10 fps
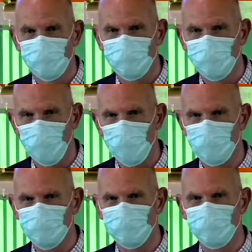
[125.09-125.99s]
A
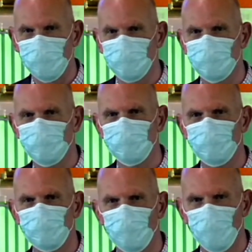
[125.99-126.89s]
call is about who
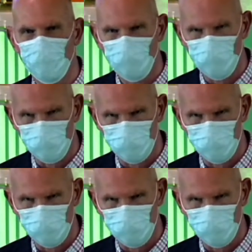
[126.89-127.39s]
you are,